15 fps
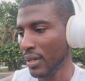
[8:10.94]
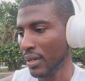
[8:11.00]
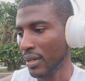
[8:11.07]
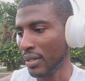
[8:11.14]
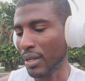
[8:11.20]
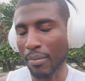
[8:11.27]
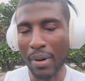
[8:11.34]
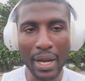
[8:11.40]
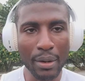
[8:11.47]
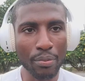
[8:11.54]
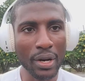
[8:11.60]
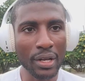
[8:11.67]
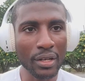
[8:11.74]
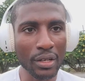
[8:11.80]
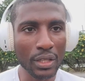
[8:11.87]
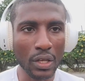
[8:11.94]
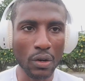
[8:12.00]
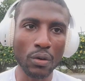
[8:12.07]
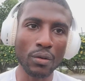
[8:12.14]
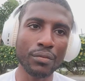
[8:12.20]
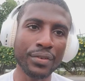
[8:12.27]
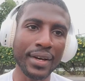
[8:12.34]
the byproduct
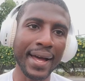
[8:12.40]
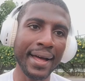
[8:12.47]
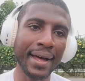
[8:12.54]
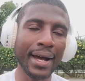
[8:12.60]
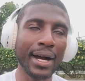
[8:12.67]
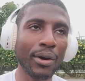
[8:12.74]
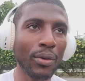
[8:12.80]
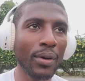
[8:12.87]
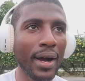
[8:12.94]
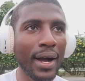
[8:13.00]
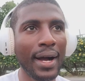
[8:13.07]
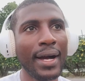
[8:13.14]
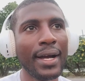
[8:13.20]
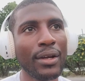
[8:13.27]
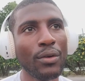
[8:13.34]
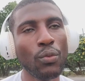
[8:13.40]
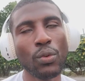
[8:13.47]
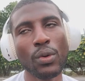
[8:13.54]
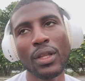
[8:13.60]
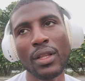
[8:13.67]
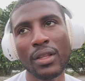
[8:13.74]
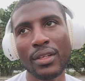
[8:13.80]
of how I
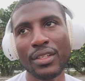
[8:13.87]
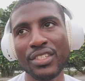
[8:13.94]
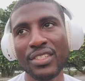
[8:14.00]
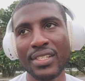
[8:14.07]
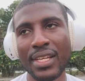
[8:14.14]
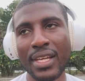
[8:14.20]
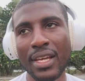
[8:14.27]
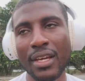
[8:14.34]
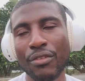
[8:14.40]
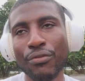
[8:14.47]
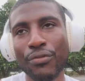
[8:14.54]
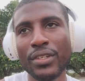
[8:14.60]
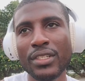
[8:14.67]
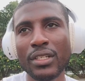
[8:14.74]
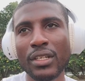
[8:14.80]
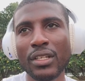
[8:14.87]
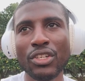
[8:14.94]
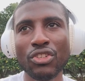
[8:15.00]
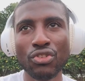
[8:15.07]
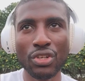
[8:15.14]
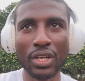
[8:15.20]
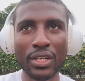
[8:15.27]
will see and physically
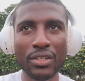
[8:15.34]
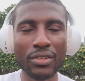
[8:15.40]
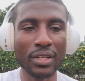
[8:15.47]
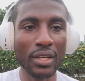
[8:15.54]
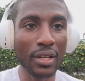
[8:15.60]
touch